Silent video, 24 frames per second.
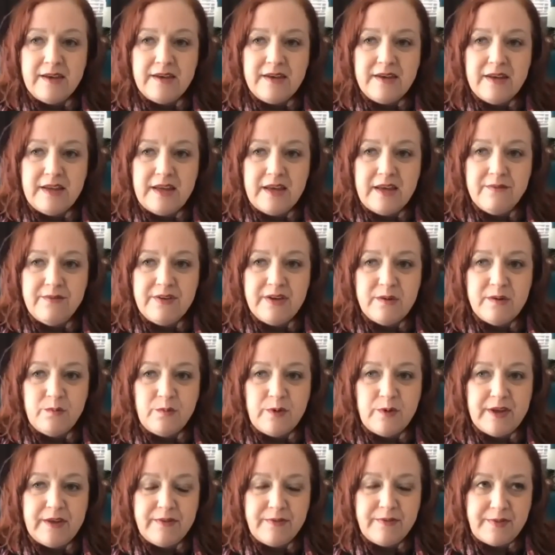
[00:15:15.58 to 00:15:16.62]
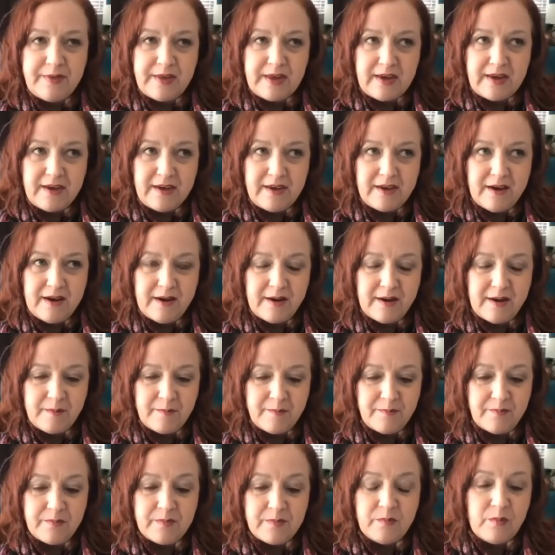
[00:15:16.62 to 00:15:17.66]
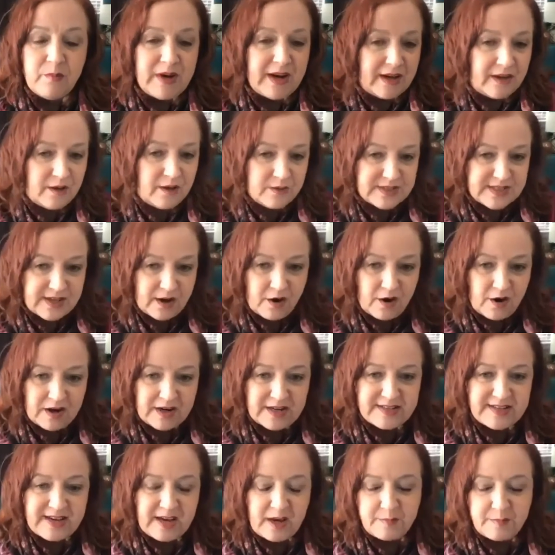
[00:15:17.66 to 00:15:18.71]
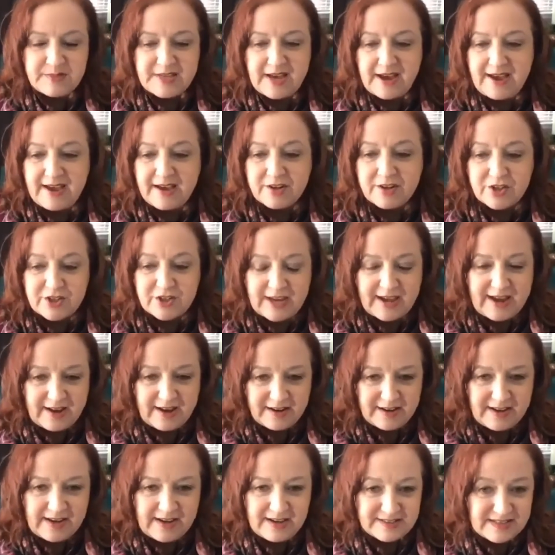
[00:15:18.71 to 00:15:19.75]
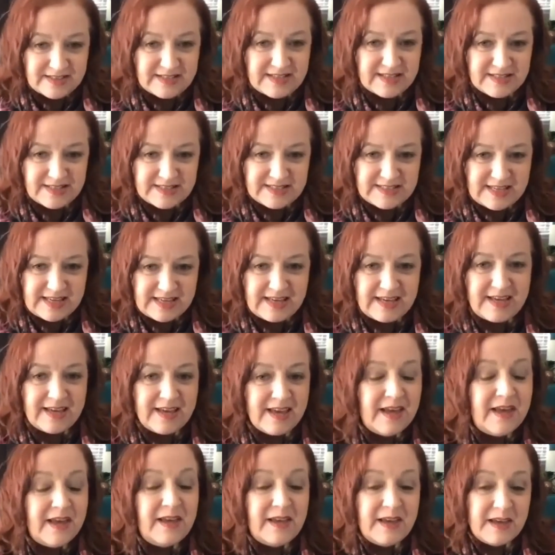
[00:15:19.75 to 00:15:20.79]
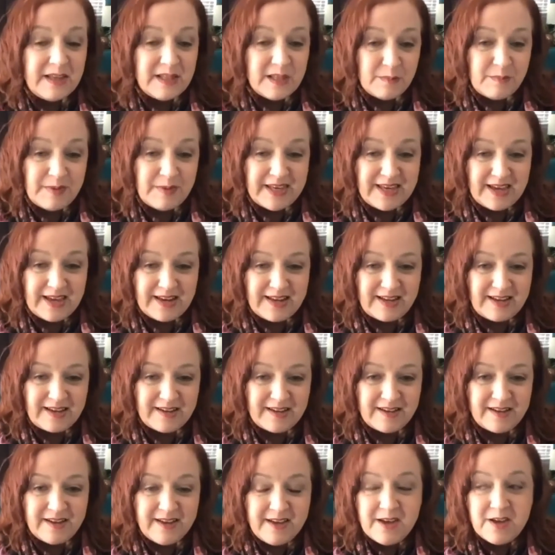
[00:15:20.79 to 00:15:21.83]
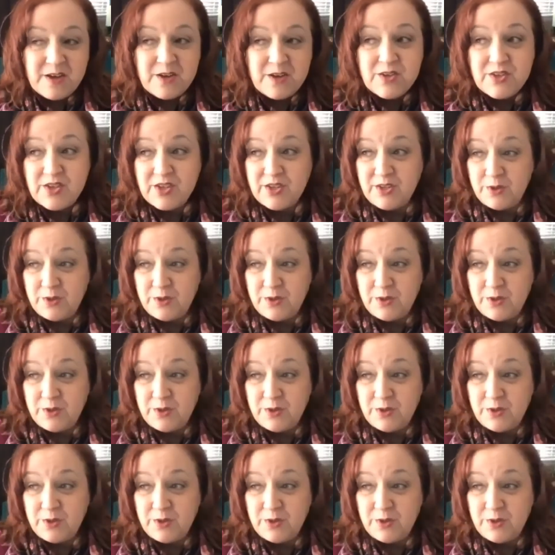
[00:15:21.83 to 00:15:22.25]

And even with the, when I use the archetypes, I actually had a hesitancy in the beginning to